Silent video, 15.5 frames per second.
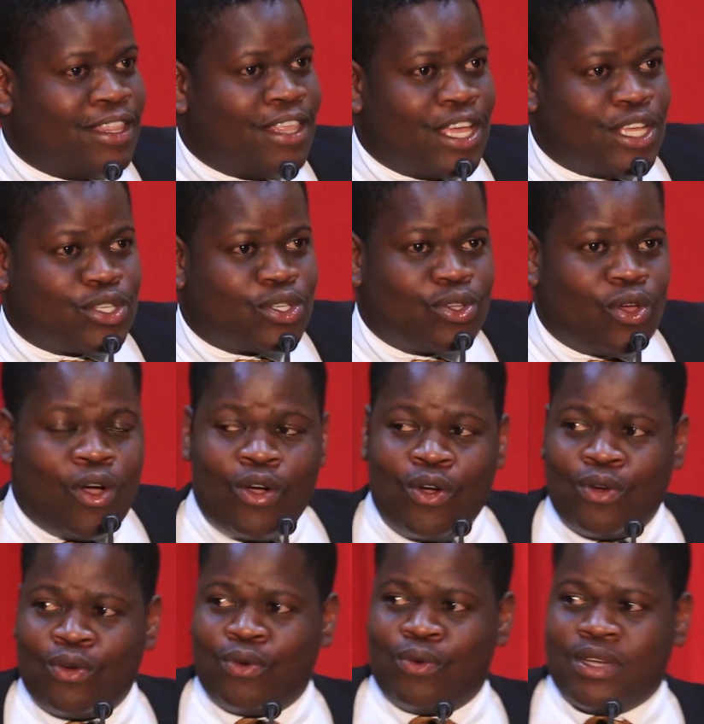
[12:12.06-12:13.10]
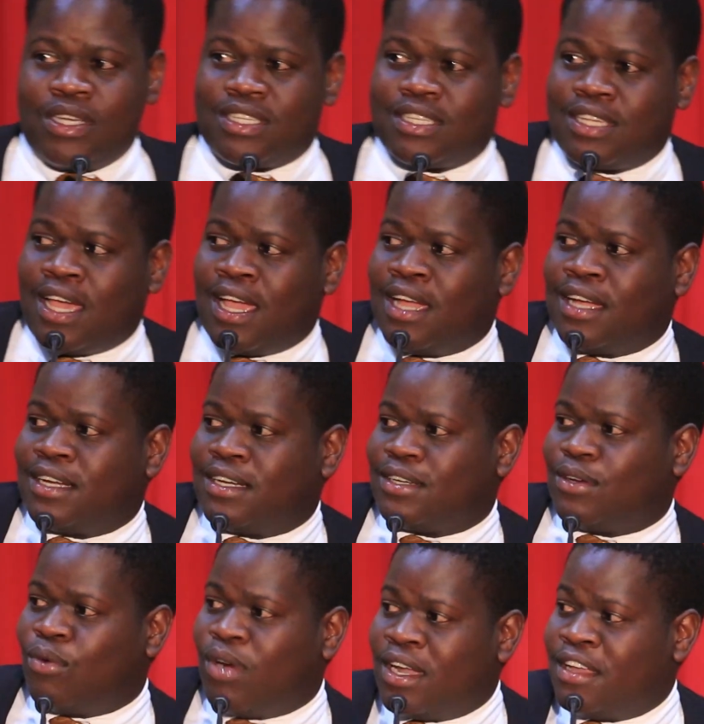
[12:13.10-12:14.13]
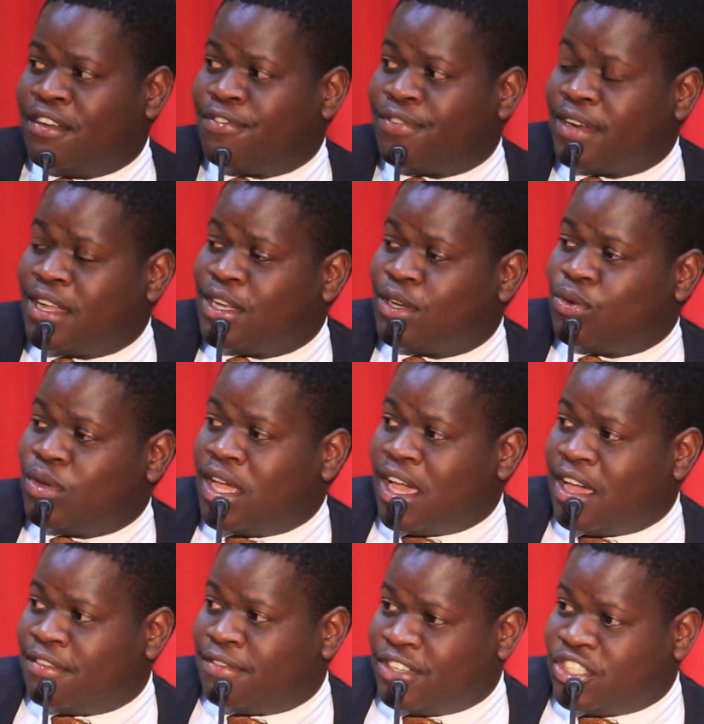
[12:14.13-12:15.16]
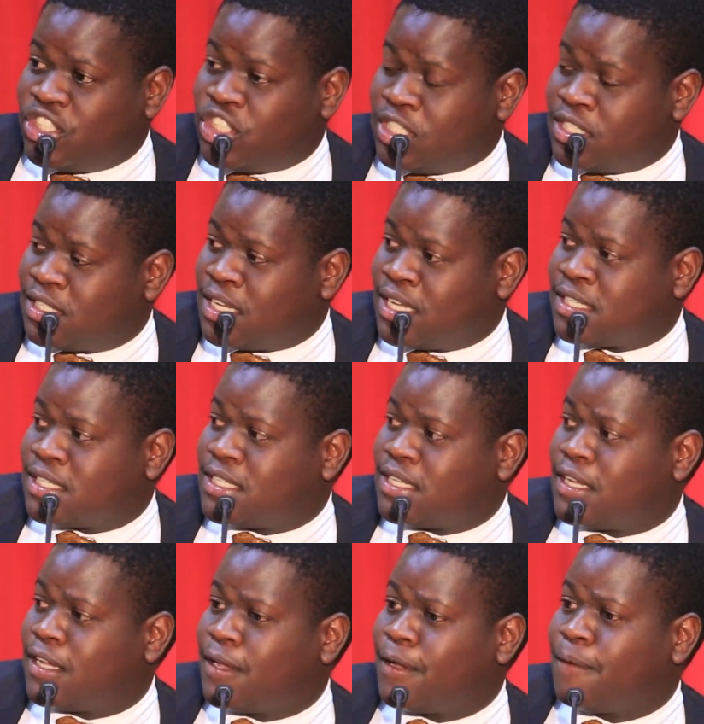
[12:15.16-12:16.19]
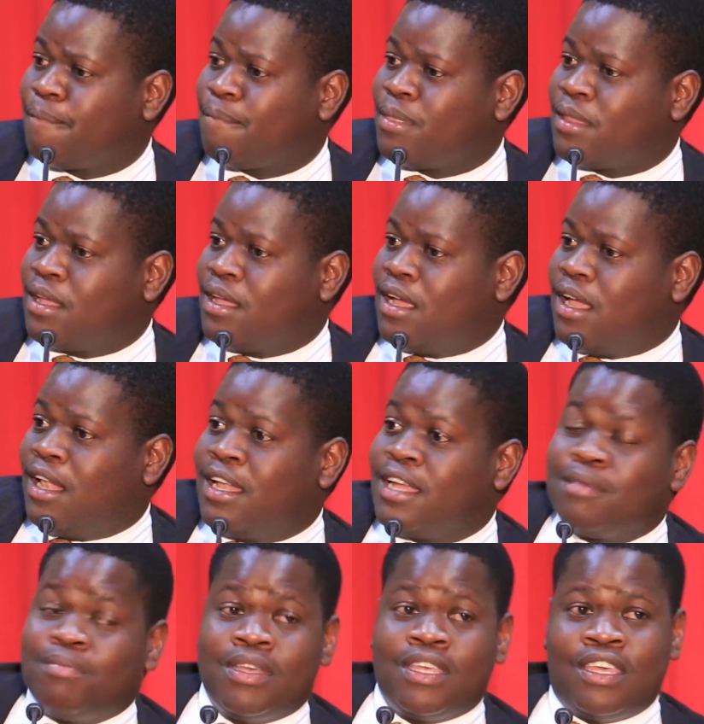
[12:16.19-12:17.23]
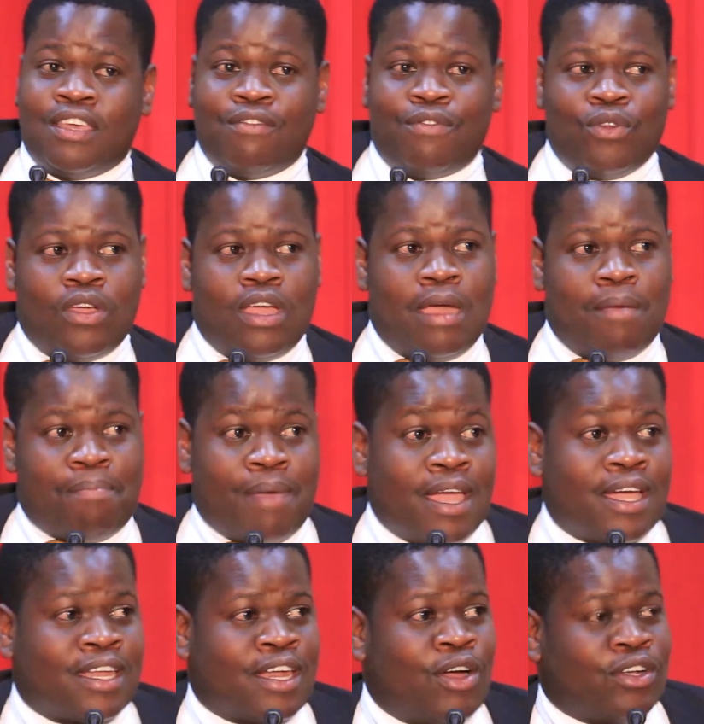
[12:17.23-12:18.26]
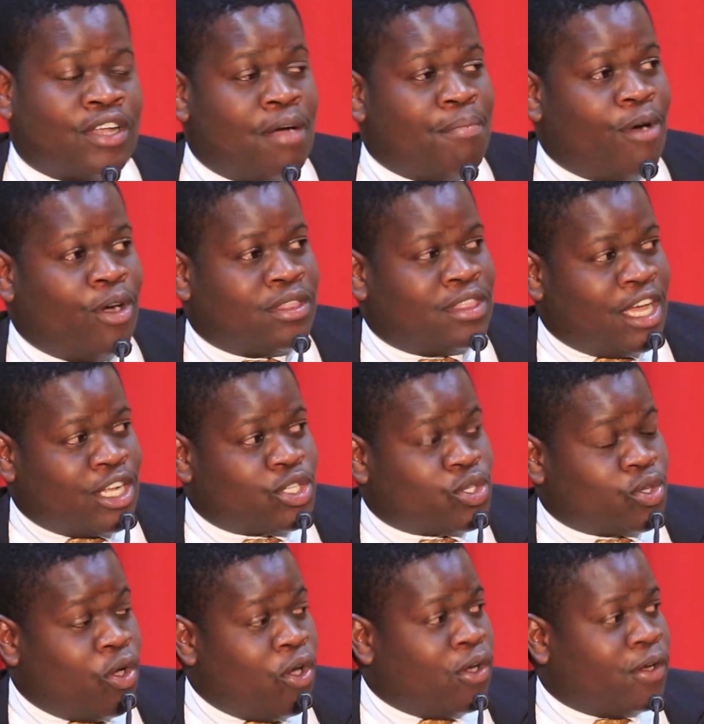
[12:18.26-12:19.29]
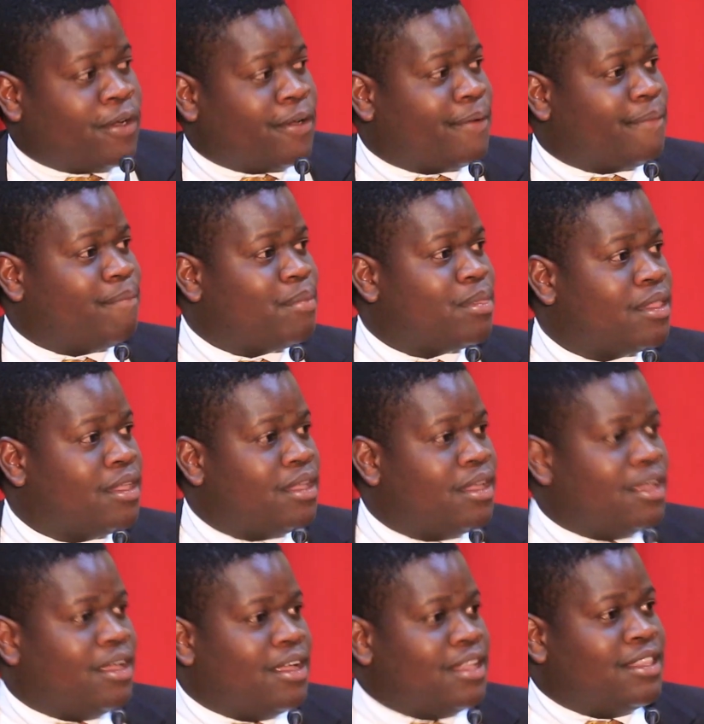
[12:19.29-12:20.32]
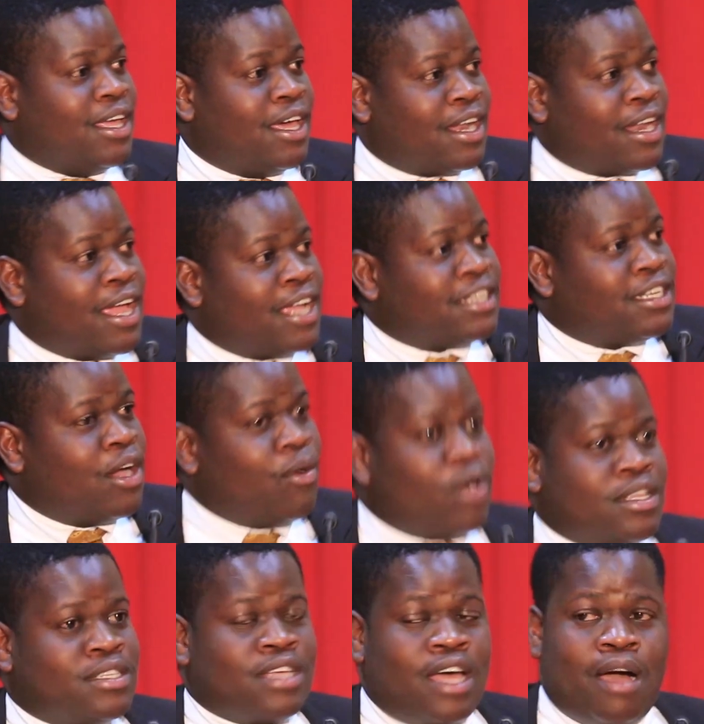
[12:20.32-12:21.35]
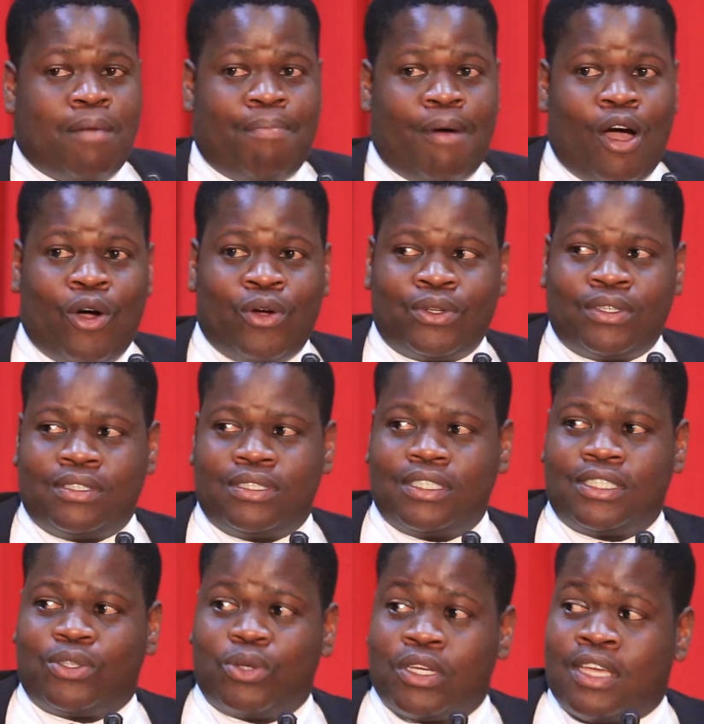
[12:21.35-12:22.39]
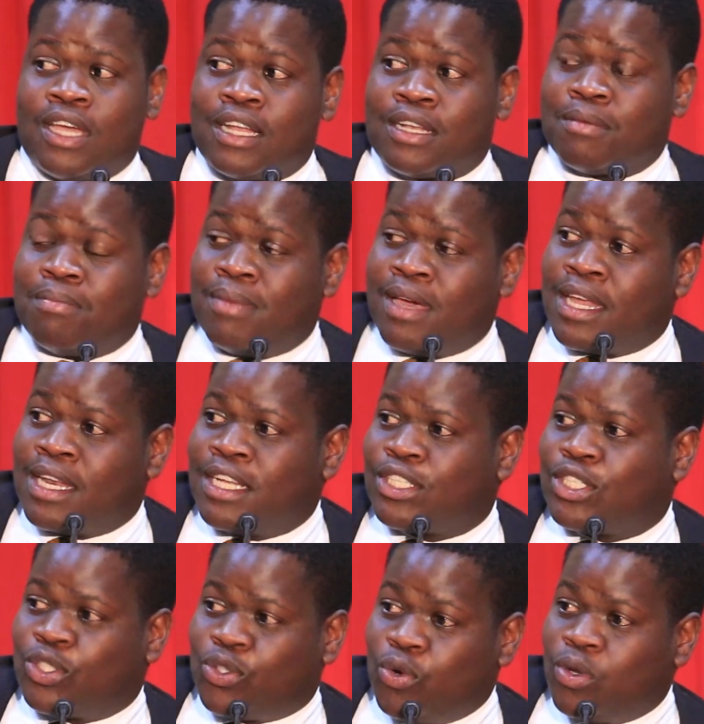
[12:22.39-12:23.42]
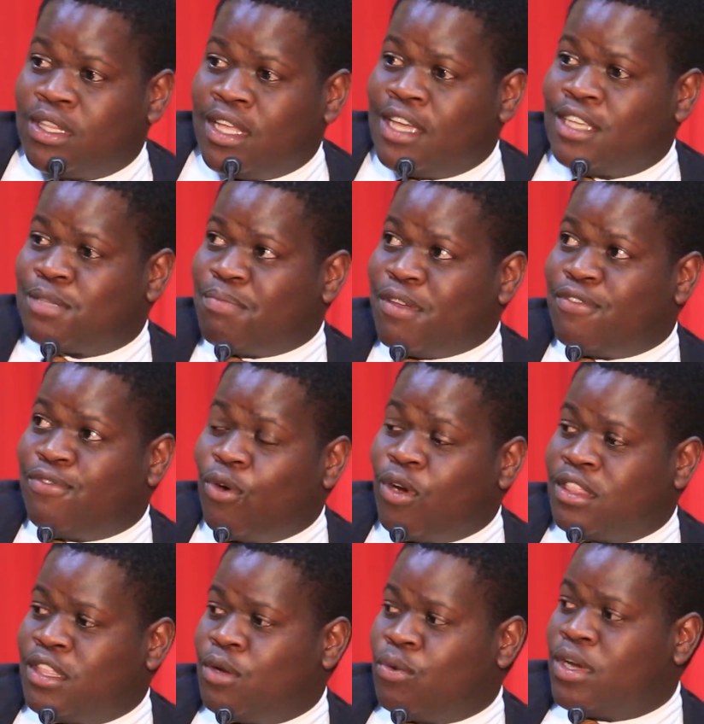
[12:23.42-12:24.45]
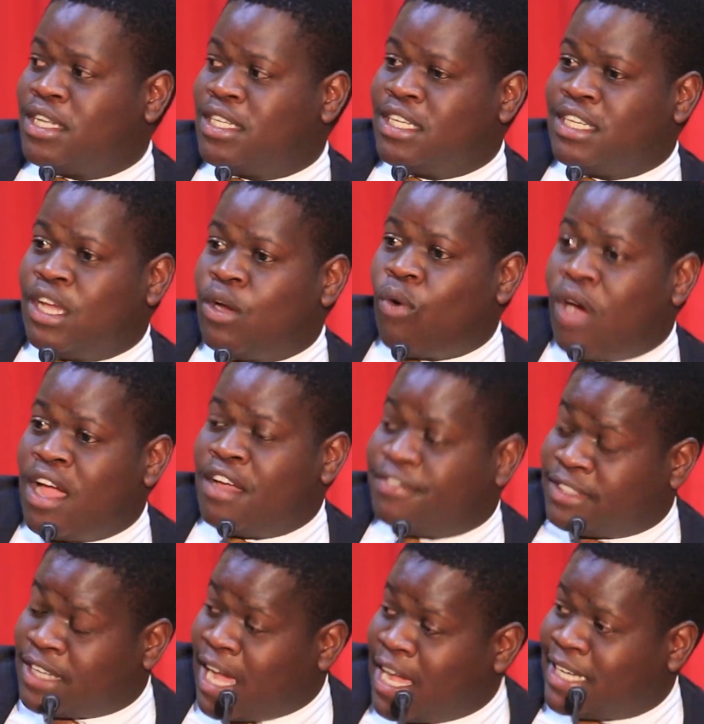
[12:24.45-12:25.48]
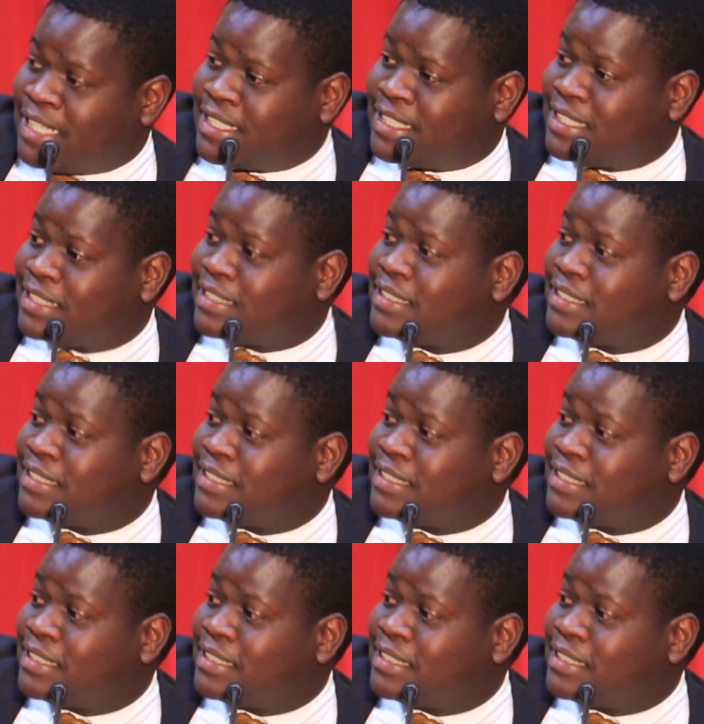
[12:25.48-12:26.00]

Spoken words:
The song we sang, What a Friend We Have in Jesus. Let me give you a background about that song. The writer was about to get married 2 days before the wedding, the wife died.